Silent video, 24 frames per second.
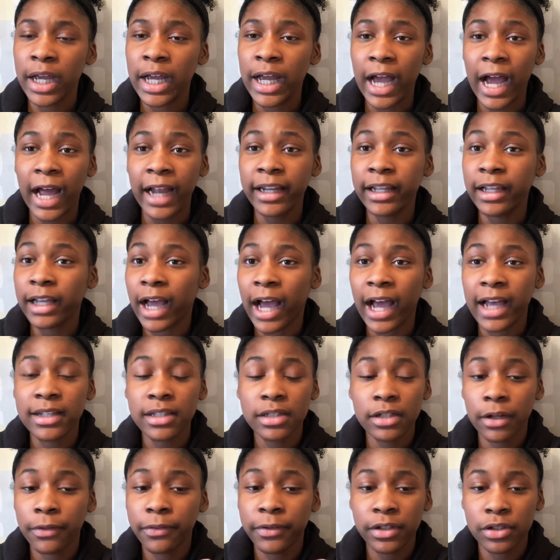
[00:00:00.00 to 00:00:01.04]
and it has
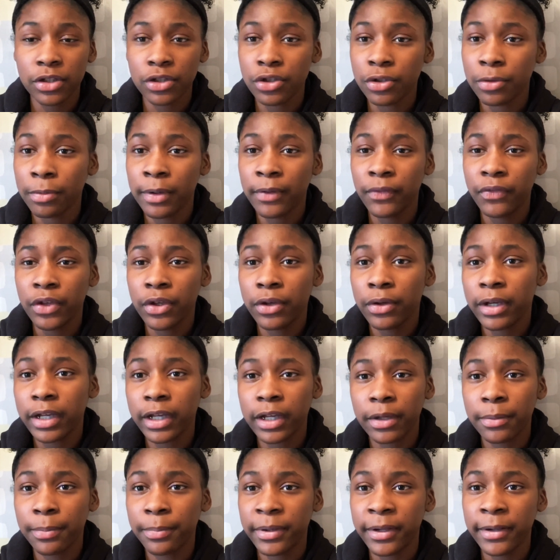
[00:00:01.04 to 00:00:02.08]
nothing to do with you. It
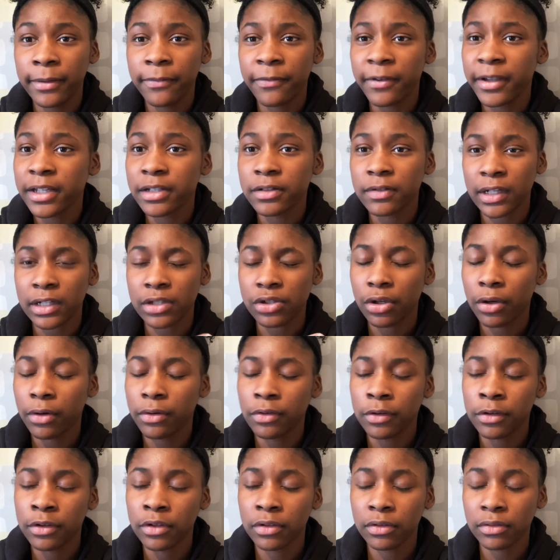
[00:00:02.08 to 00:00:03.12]
could be things that's going
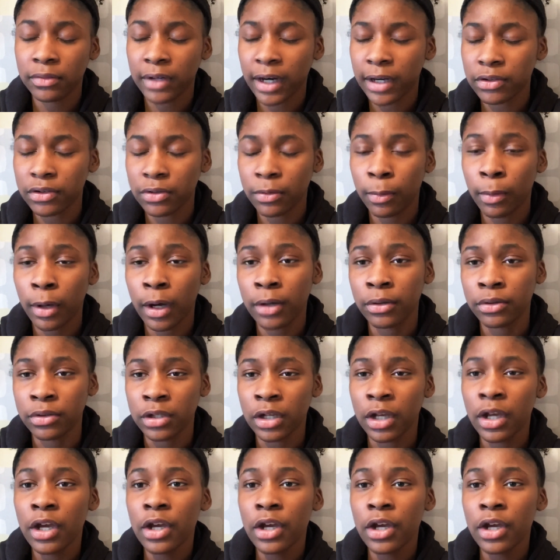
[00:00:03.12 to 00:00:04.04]
on around the world.